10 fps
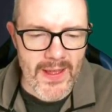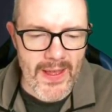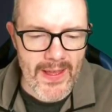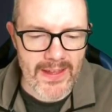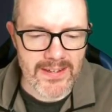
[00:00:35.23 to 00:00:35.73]

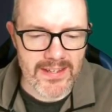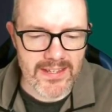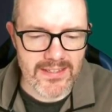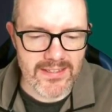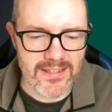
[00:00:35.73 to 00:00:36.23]
and
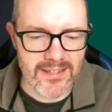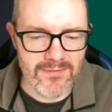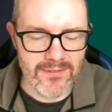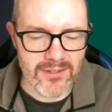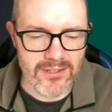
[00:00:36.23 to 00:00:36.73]
it's the
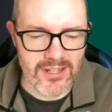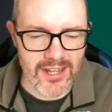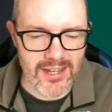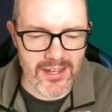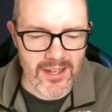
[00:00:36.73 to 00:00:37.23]
first
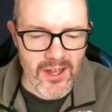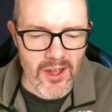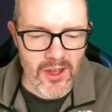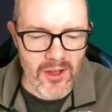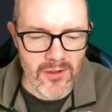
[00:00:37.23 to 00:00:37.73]
leg
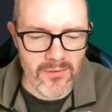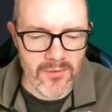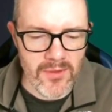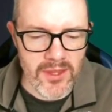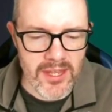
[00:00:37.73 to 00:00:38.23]
of
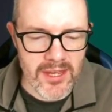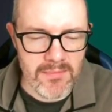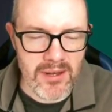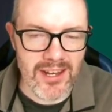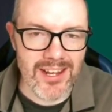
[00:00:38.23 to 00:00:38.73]
the
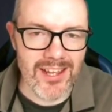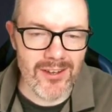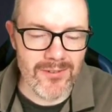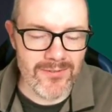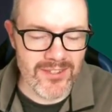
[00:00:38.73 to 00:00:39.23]

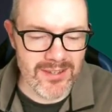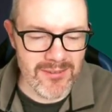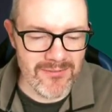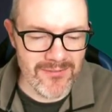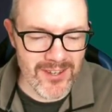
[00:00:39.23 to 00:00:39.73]
playoff
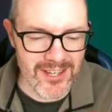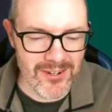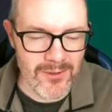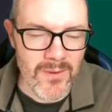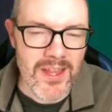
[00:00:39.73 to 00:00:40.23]

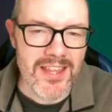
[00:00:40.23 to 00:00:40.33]
semi-final.